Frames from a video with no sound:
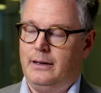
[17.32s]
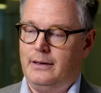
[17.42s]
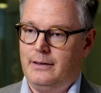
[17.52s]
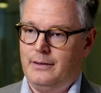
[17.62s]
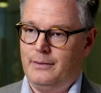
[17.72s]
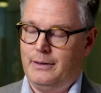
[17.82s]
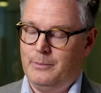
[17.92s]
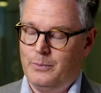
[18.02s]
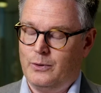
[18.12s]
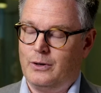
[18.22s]
uh,
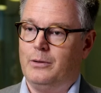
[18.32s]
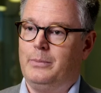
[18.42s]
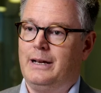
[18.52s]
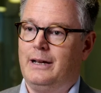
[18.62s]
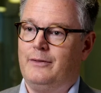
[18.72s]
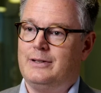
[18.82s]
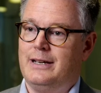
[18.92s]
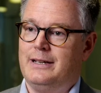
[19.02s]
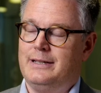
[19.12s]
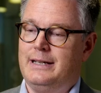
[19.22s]
immunoglobulin heavy
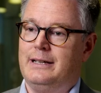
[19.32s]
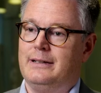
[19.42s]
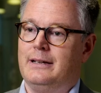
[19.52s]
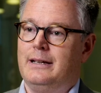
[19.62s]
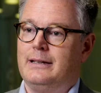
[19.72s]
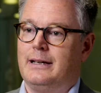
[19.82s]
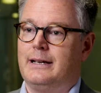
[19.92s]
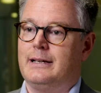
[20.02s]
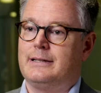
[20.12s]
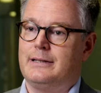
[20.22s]
chain gene
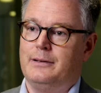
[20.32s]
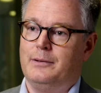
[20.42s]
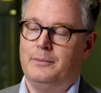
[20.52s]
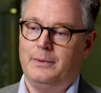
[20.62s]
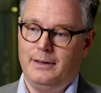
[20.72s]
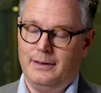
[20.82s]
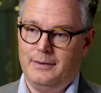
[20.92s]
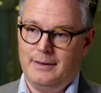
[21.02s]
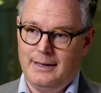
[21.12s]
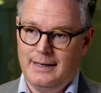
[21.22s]
that has
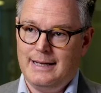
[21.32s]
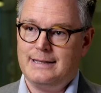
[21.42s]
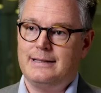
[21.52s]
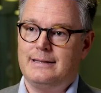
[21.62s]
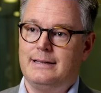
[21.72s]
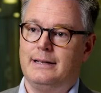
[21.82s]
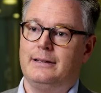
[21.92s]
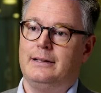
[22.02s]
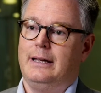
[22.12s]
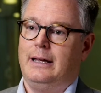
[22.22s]
uh, less
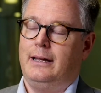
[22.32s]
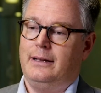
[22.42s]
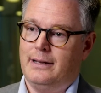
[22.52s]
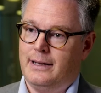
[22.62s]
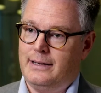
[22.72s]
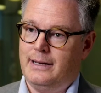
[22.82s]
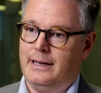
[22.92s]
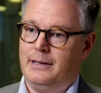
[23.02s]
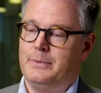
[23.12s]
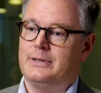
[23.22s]
than
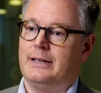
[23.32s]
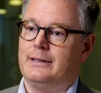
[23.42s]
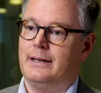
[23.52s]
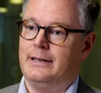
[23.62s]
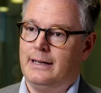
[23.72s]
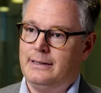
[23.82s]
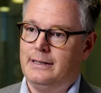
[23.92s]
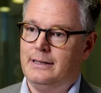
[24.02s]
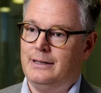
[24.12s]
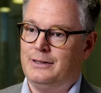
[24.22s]
98%
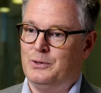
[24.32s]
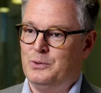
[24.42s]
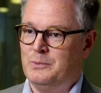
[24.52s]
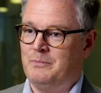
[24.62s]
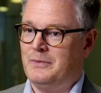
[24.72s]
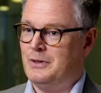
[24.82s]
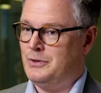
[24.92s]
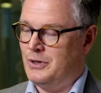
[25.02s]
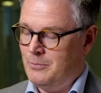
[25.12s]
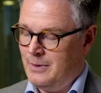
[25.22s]
identity to
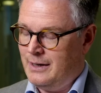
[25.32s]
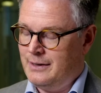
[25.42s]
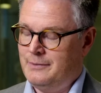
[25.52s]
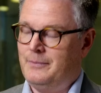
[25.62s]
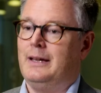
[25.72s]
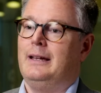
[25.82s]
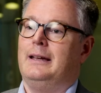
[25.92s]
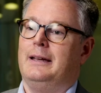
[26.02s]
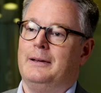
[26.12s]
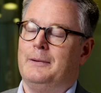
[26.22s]
germline
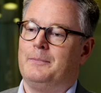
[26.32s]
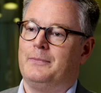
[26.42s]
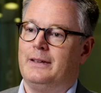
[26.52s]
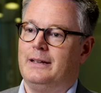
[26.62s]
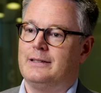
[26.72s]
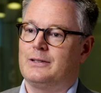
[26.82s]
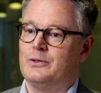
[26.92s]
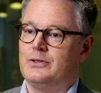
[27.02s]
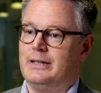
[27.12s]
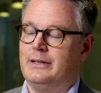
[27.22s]
um, is
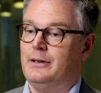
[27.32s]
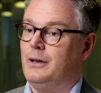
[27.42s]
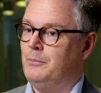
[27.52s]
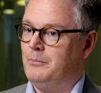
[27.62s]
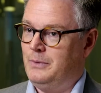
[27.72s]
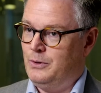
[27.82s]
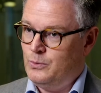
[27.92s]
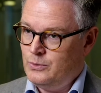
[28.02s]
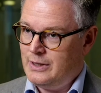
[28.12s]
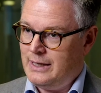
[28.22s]
considered
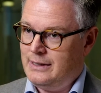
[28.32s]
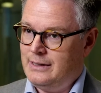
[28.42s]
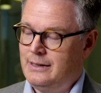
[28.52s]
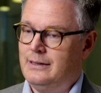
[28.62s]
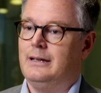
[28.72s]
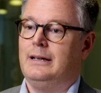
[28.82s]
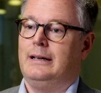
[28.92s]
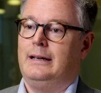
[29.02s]
mutated